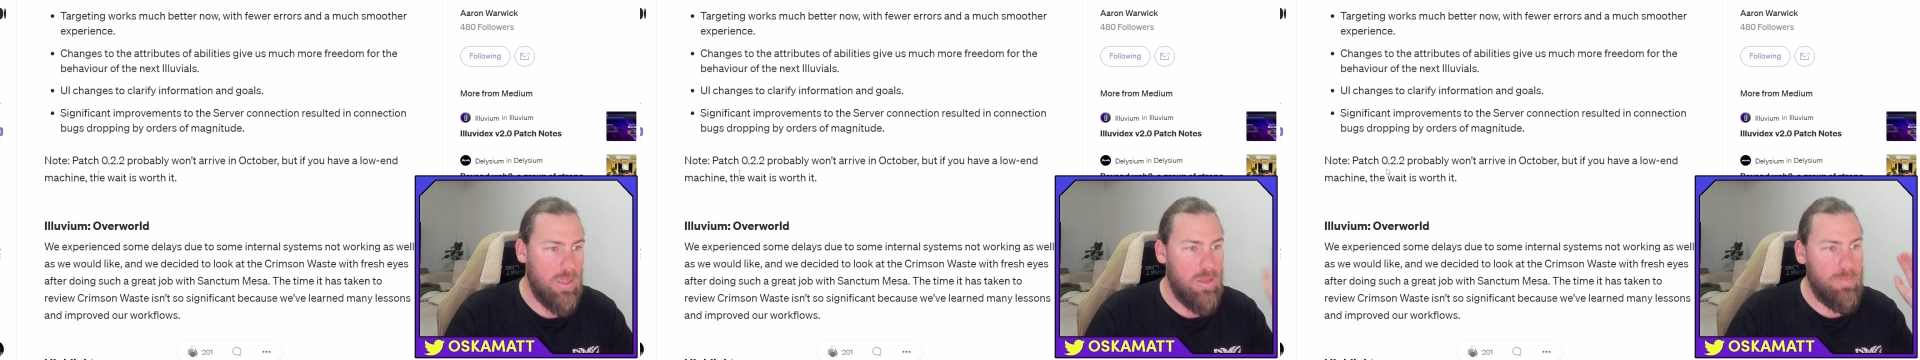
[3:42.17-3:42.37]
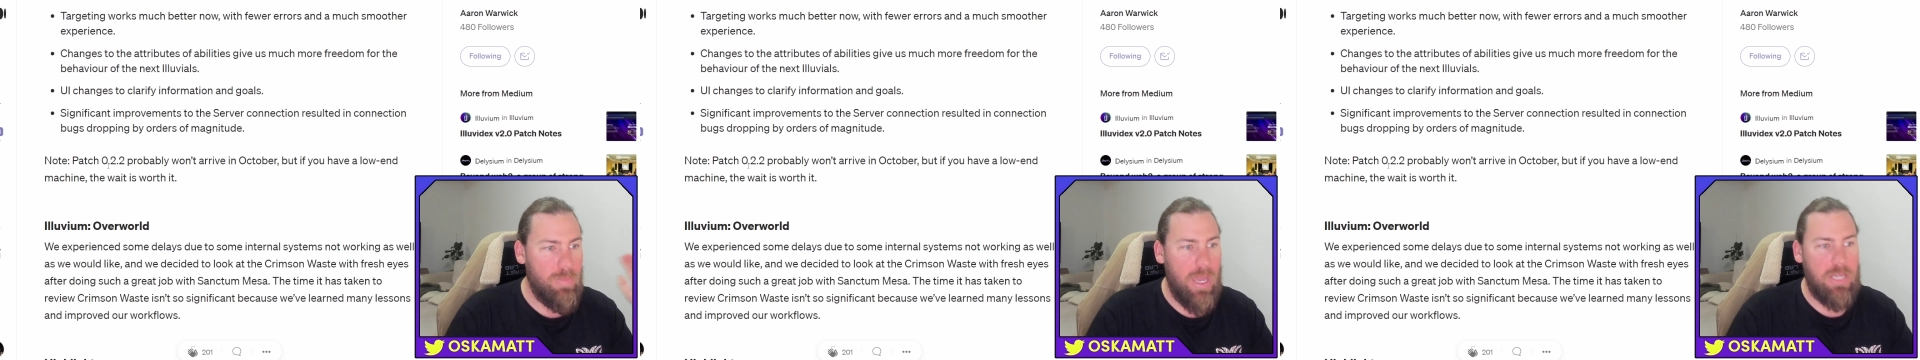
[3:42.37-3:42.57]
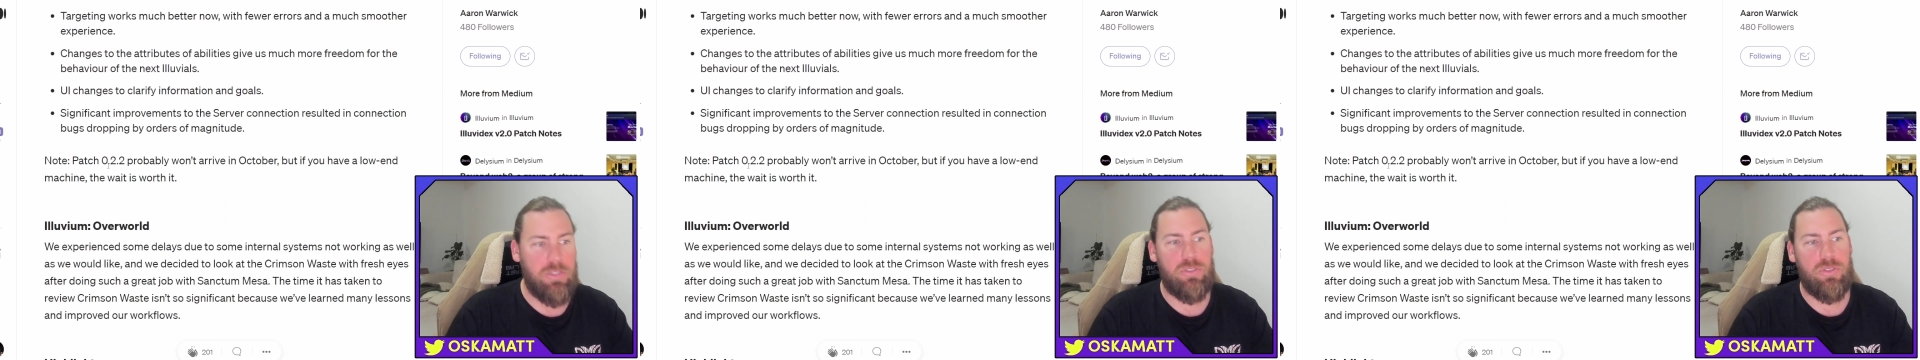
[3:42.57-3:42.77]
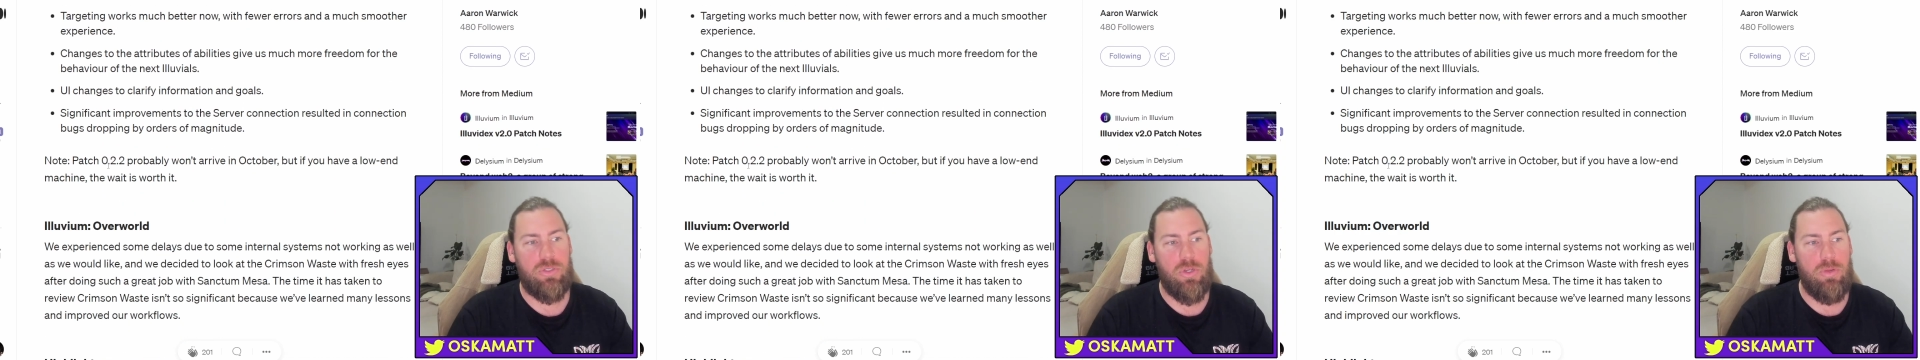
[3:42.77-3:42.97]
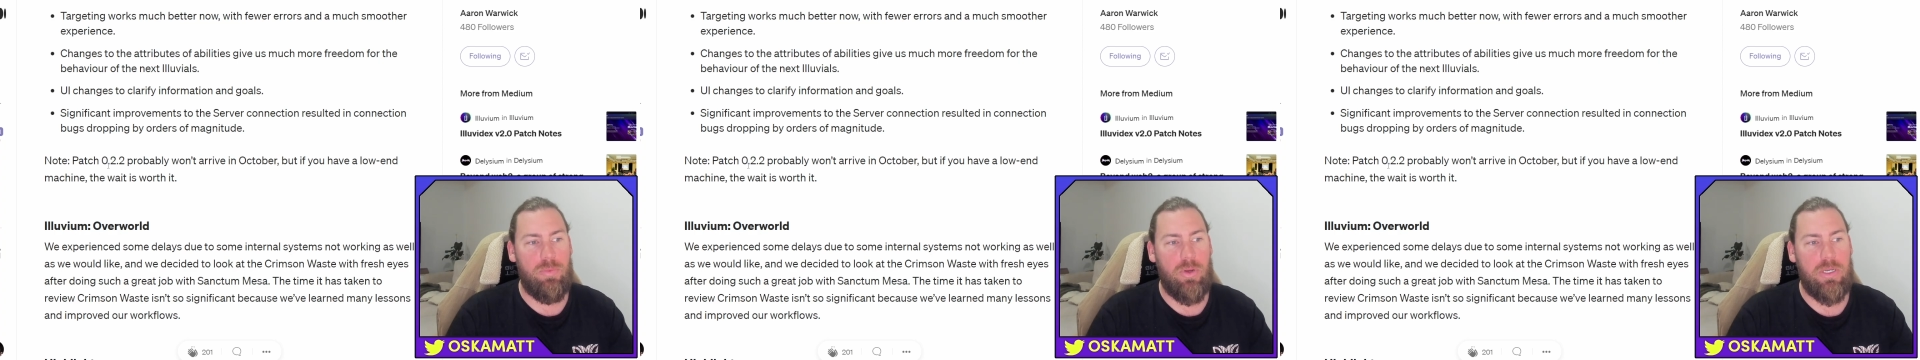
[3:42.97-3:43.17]
Patch
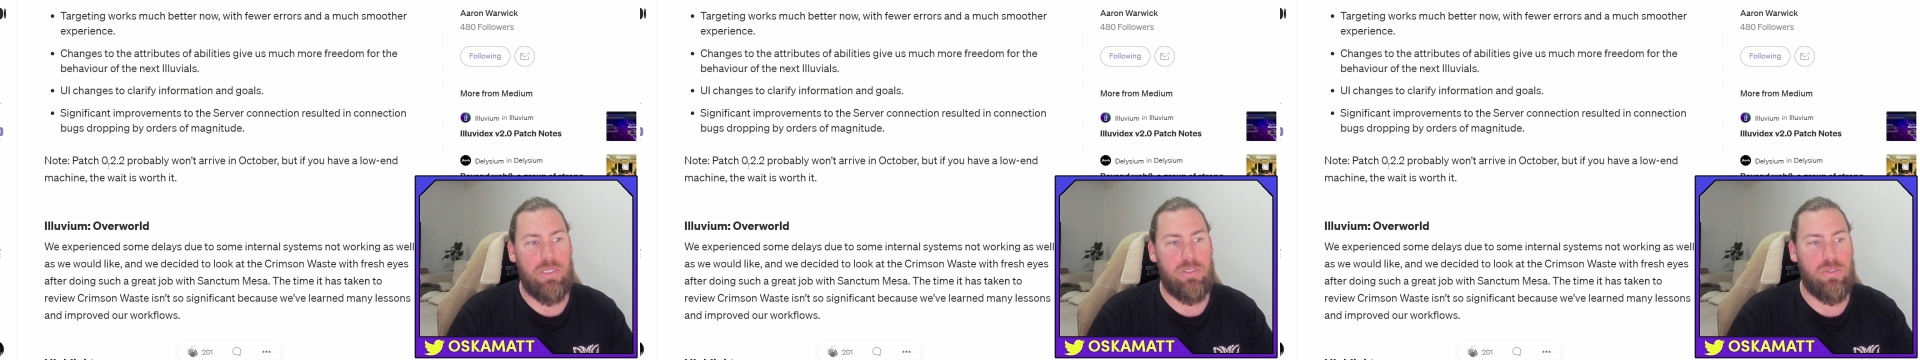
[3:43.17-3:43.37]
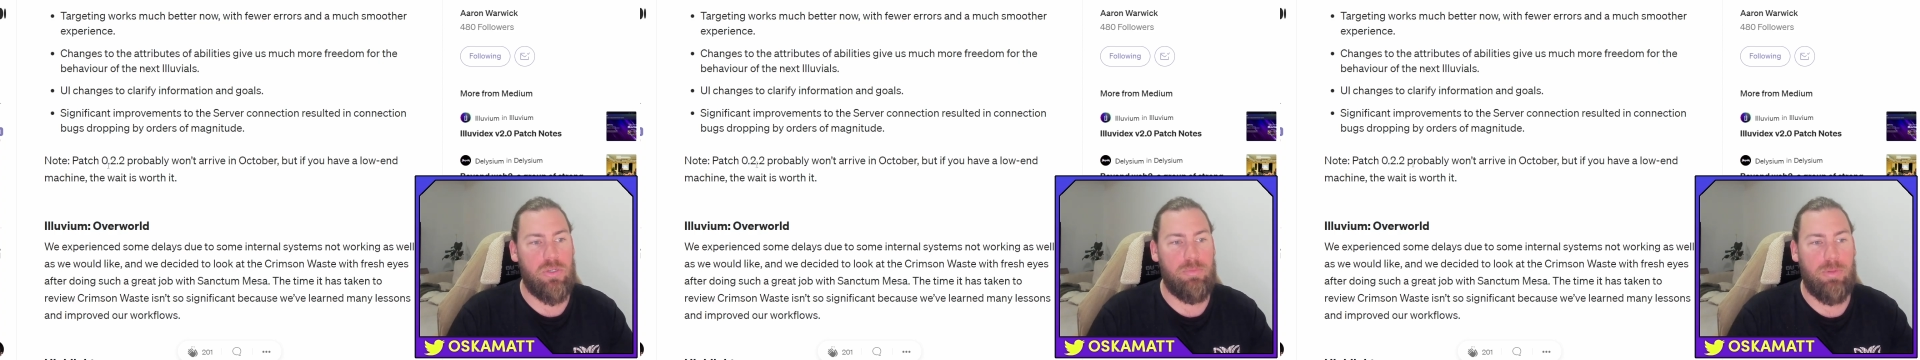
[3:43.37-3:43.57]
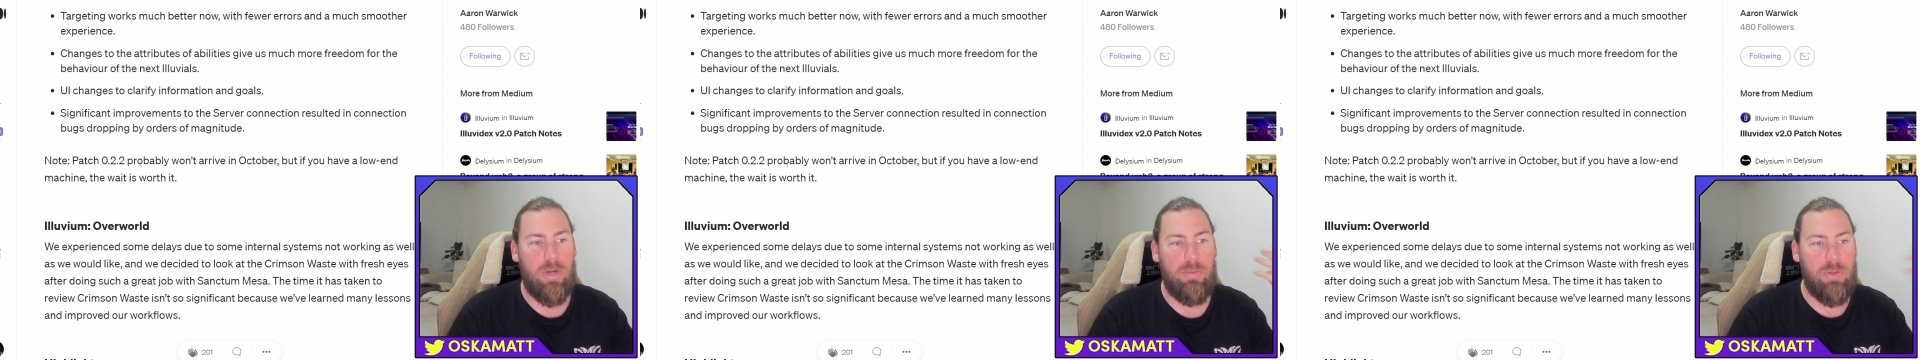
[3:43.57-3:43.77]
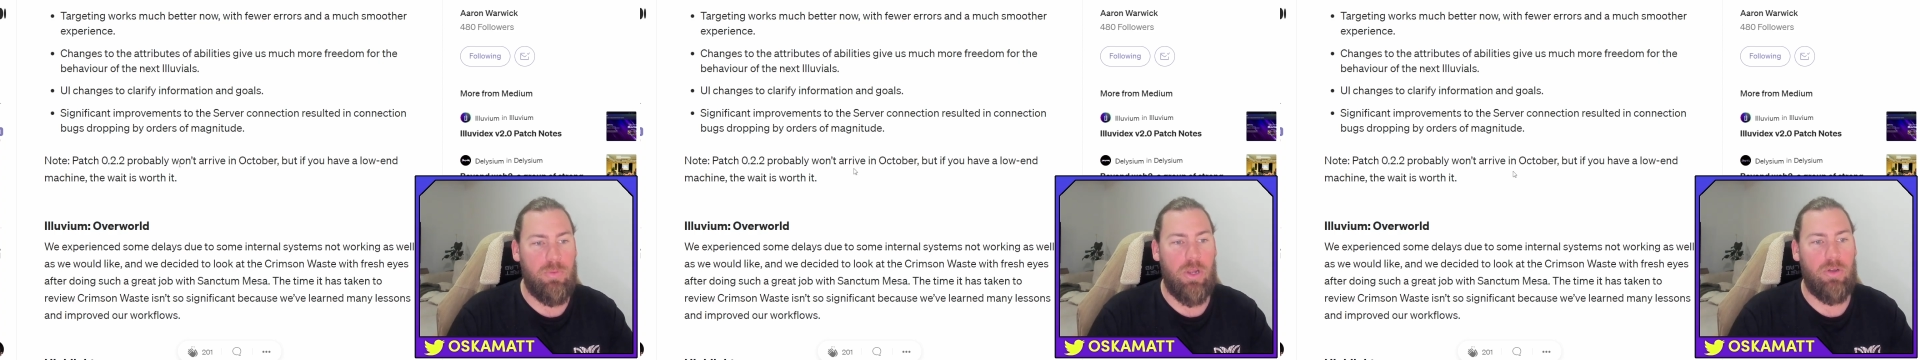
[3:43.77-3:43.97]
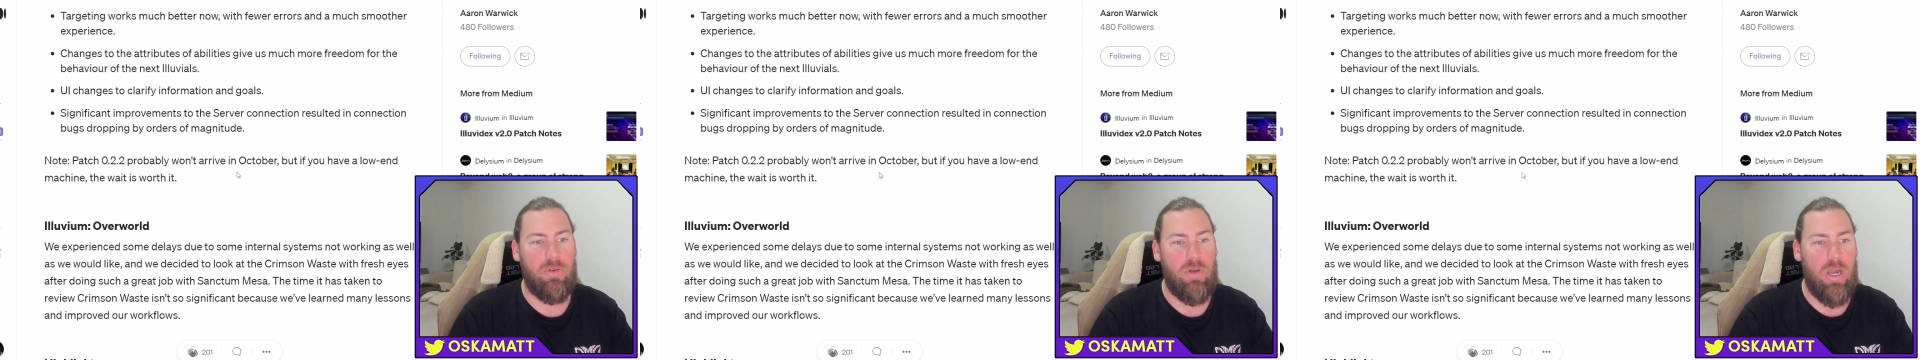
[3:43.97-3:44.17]
2.2 probably
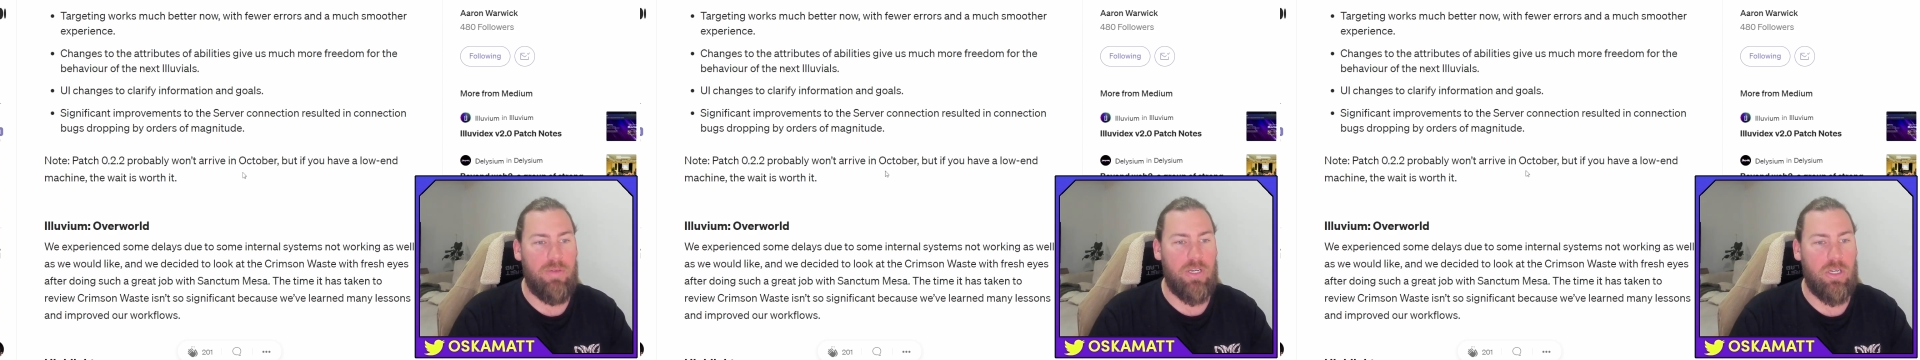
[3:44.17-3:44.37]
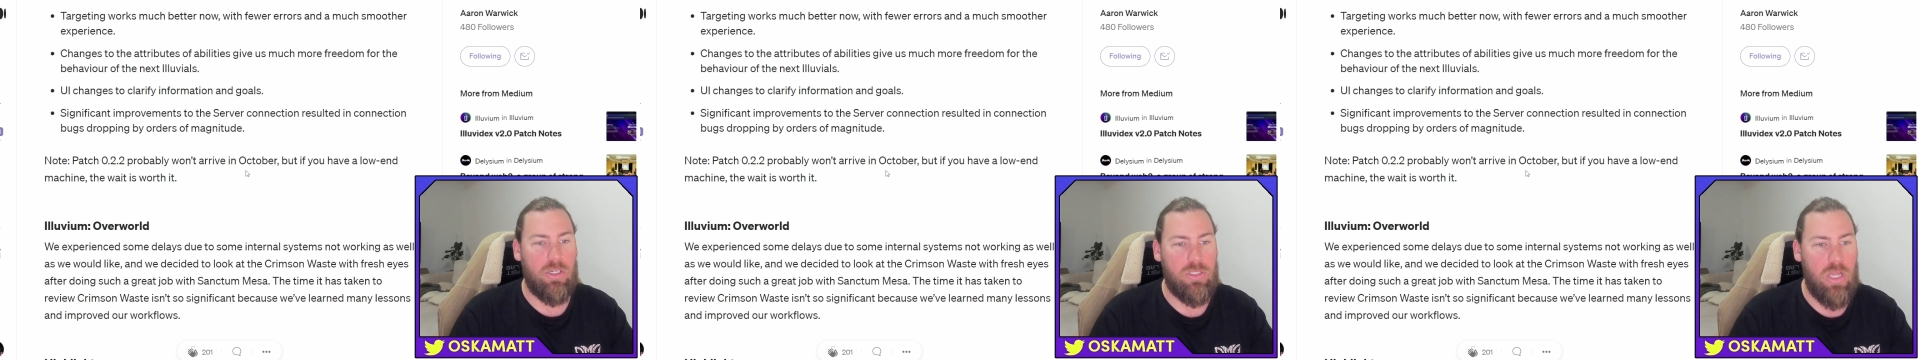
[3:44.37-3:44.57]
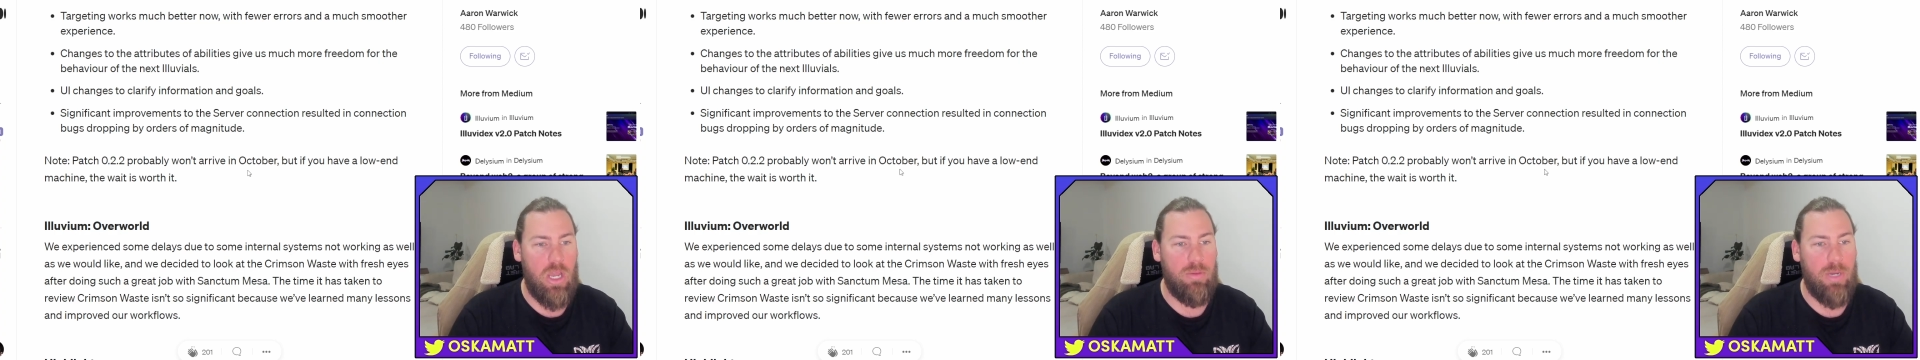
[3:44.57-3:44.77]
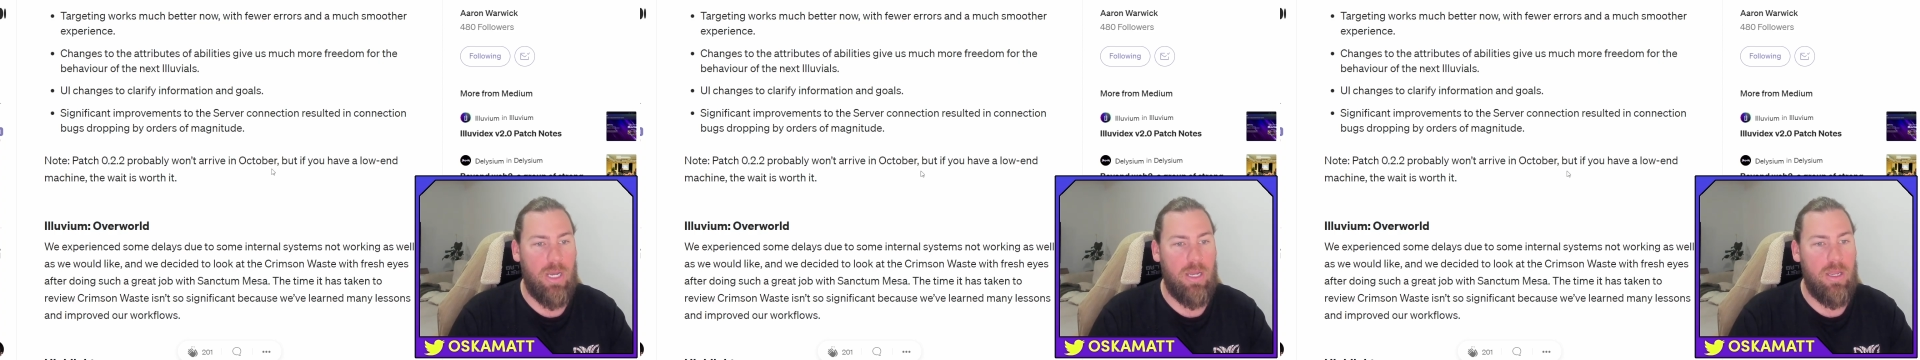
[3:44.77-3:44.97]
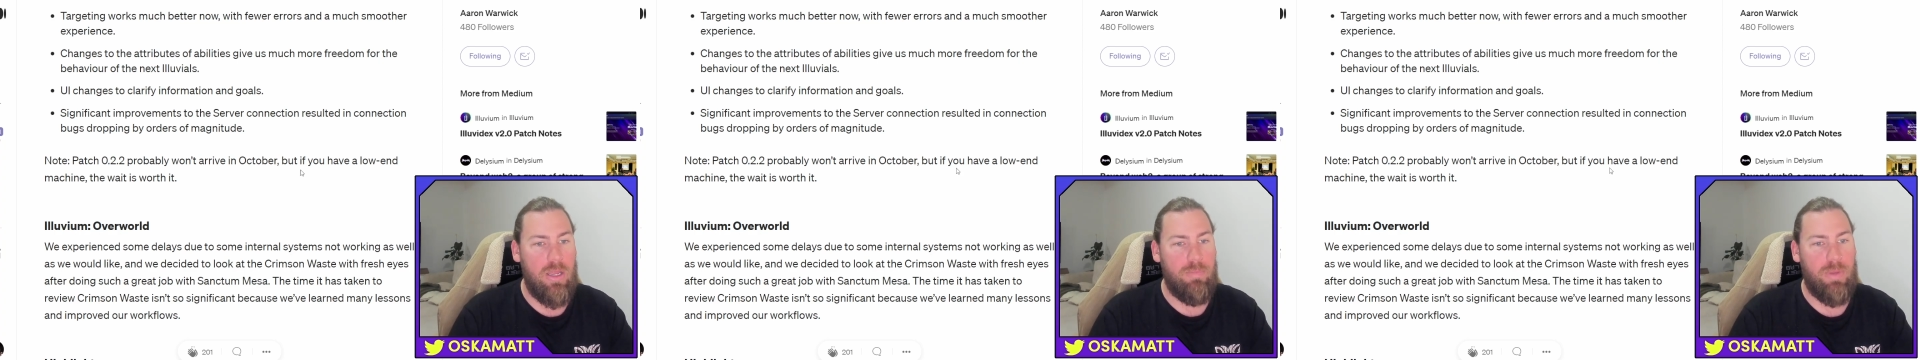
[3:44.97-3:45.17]
won't arrive in October,